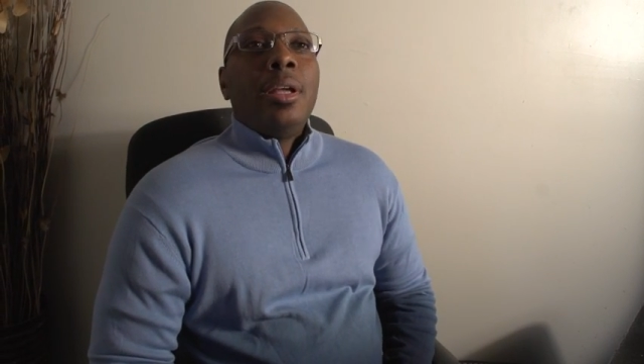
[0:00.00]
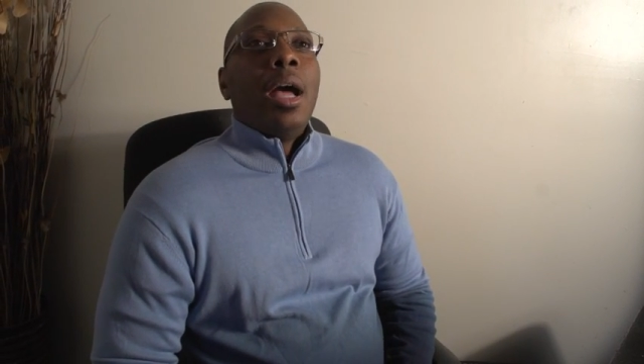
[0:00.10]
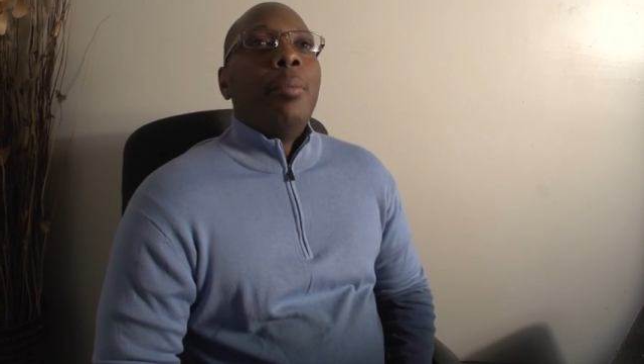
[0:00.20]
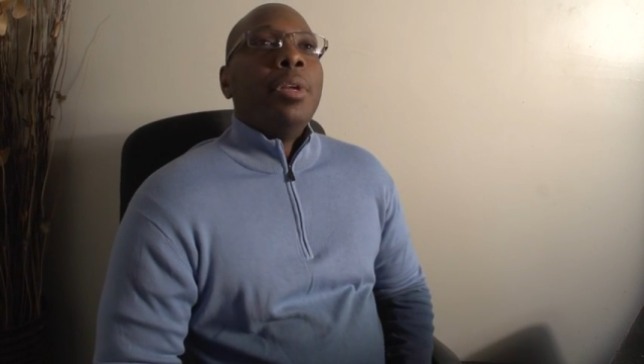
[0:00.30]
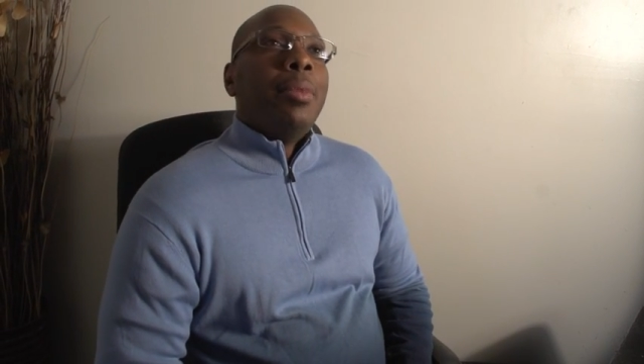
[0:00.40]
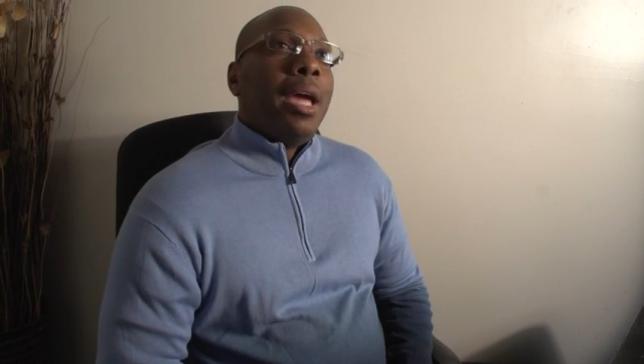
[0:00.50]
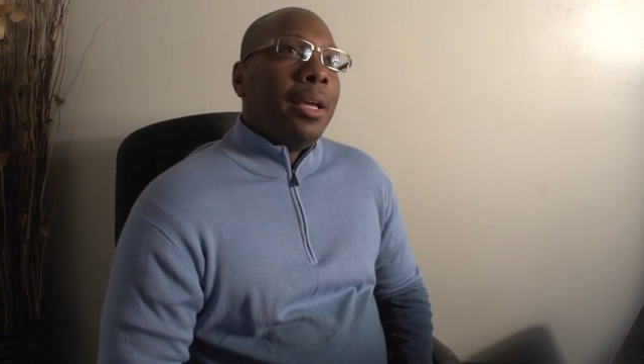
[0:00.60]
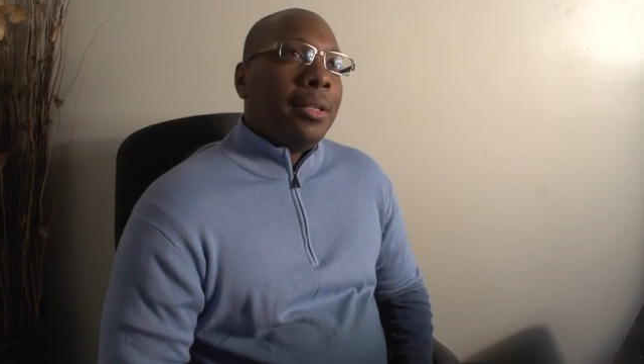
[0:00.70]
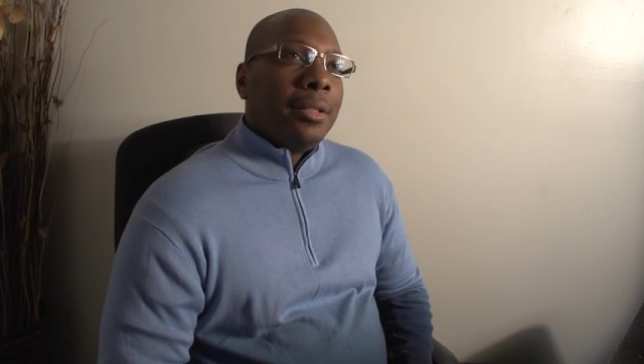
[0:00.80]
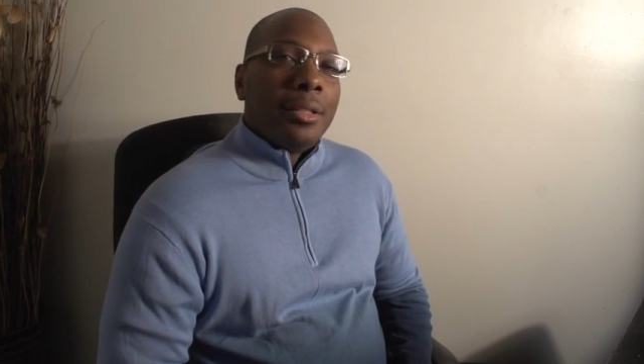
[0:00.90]
I'm the
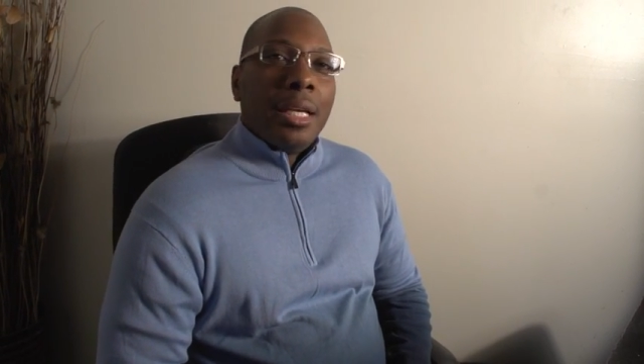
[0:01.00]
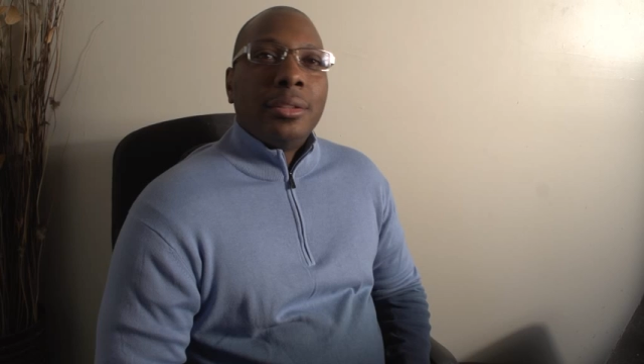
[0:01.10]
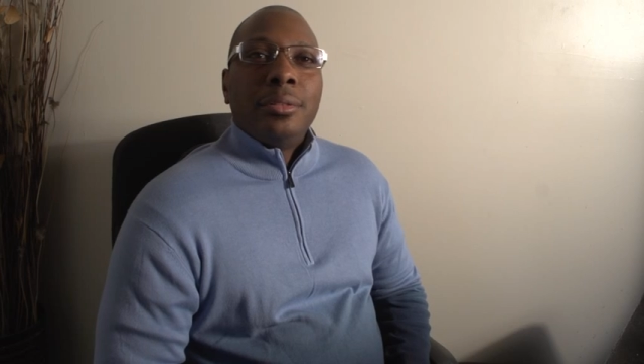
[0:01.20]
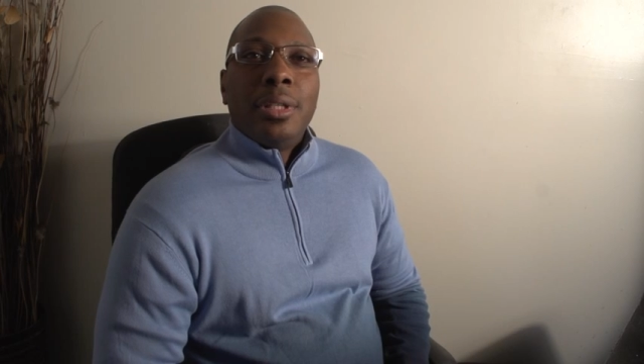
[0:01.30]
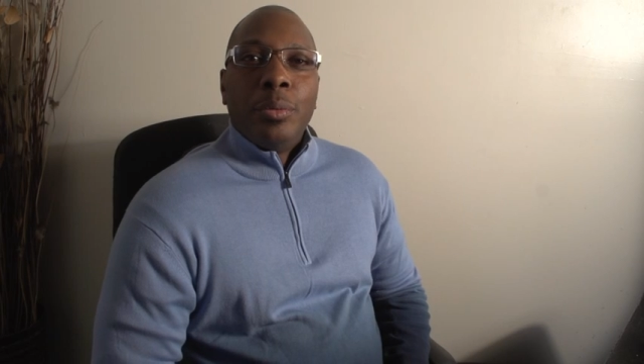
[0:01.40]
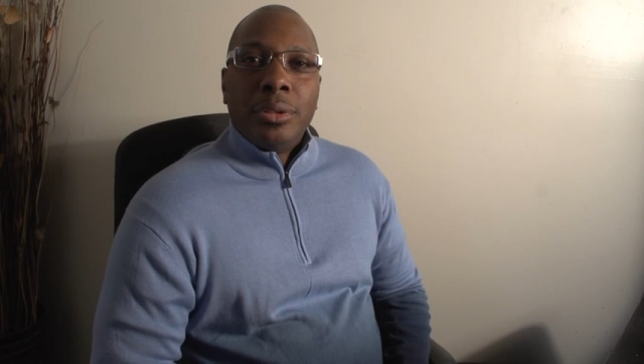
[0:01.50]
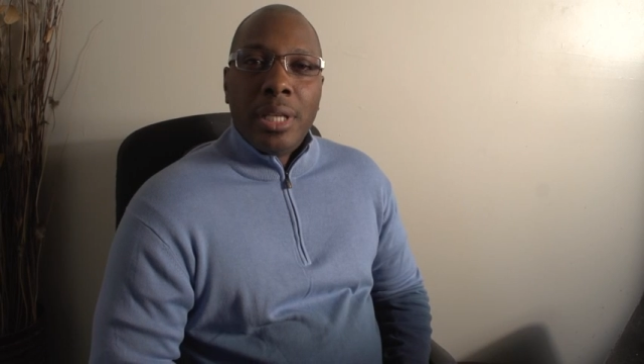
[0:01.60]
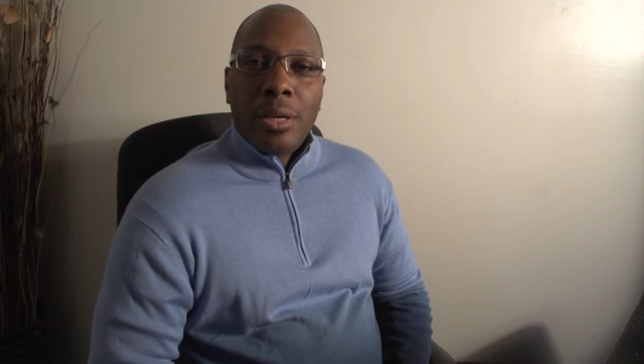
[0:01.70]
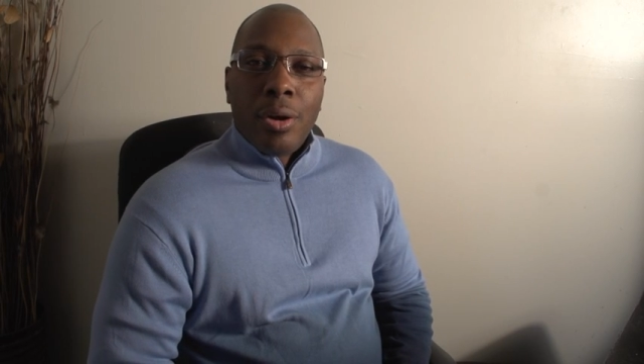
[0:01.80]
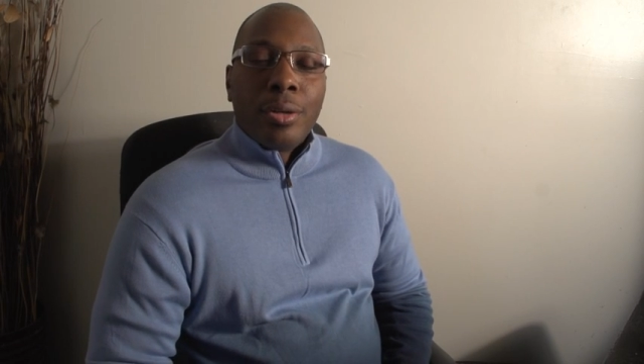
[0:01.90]
man that's that was in
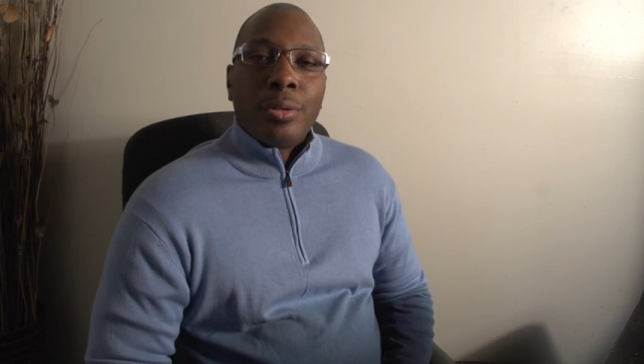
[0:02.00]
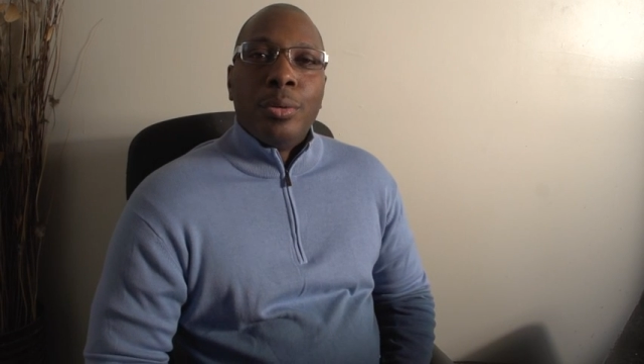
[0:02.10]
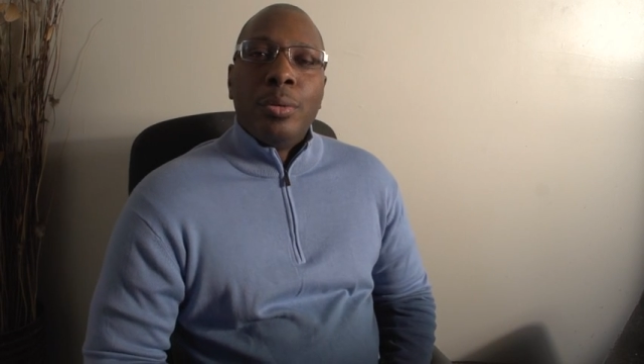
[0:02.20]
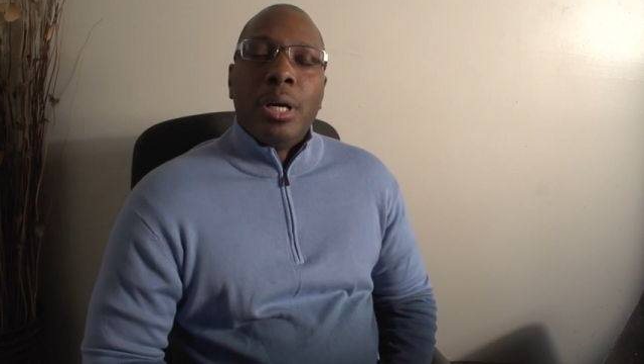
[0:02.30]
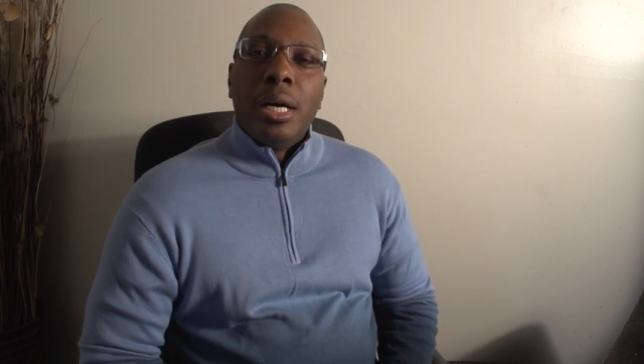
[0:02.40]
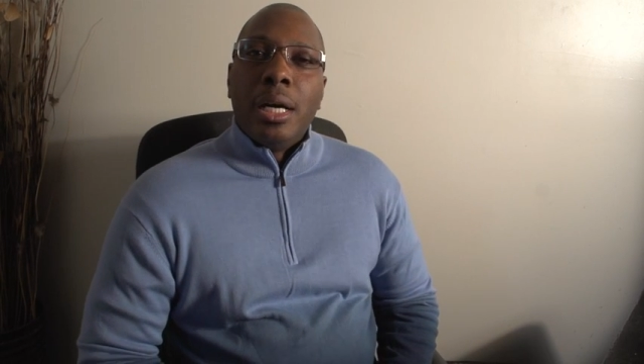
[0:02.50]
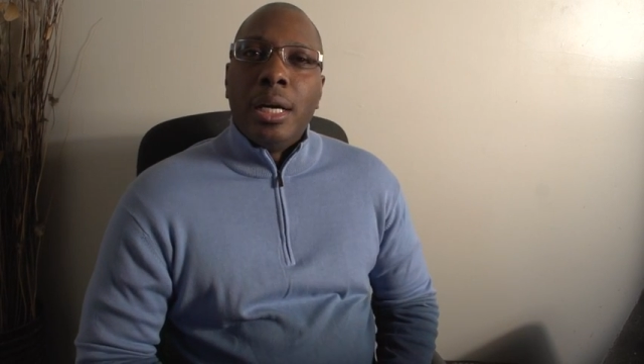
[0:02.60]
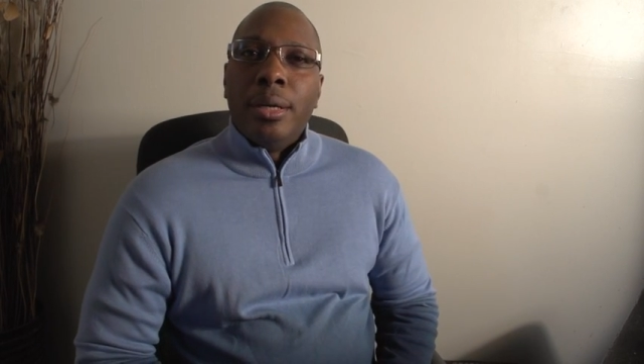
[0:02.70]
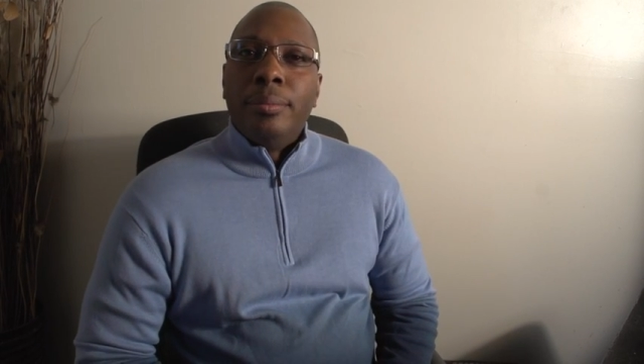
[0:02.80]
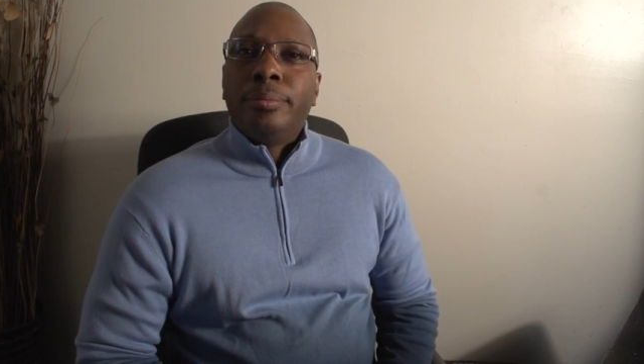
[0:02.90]
that article,
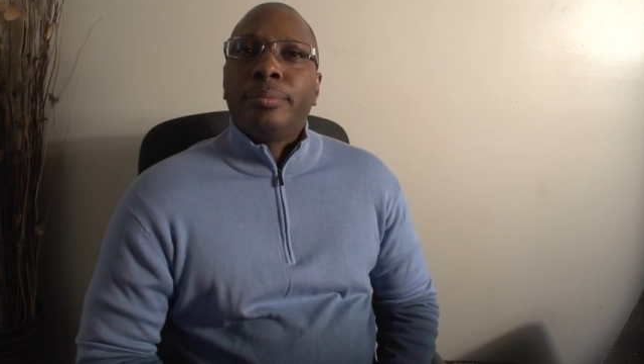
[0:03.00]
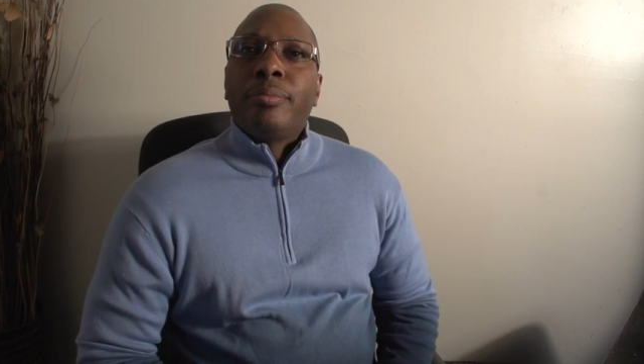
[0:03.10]
um,